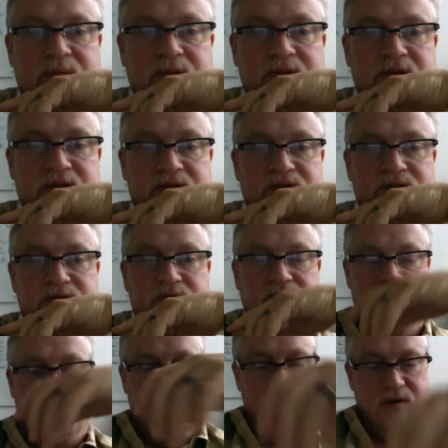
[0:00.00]
these
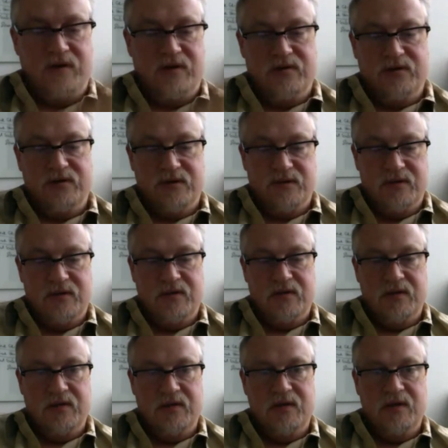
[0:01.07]
two rows.
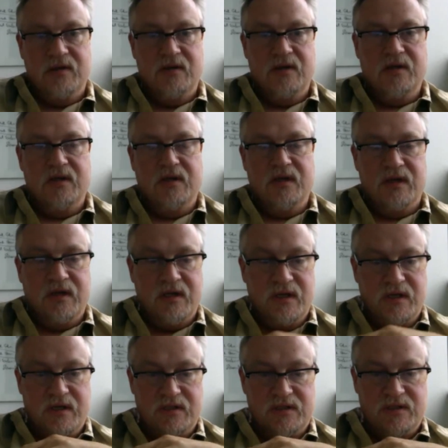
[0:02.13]

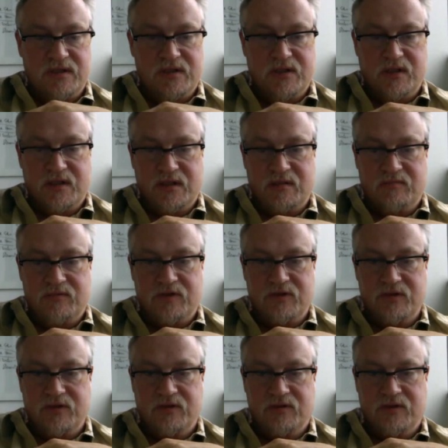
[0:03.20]
and send them to
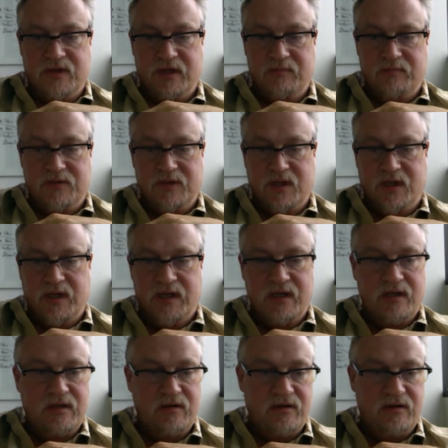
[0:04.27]
you in
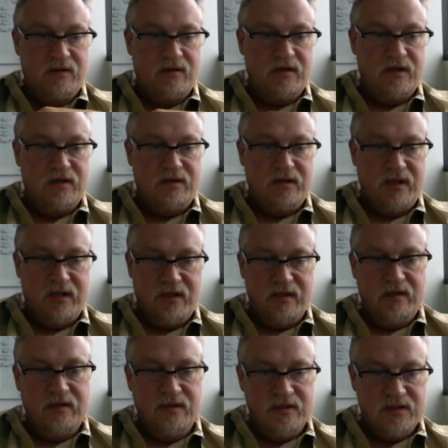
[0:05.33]
HipChat or in
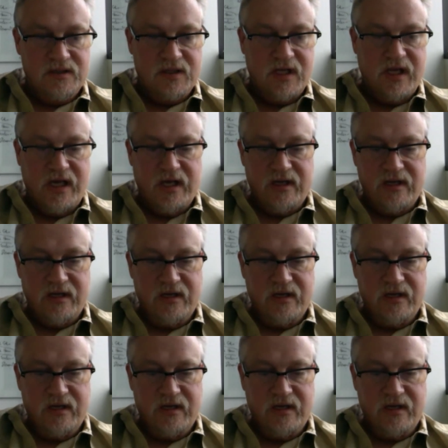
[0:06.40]
Slack.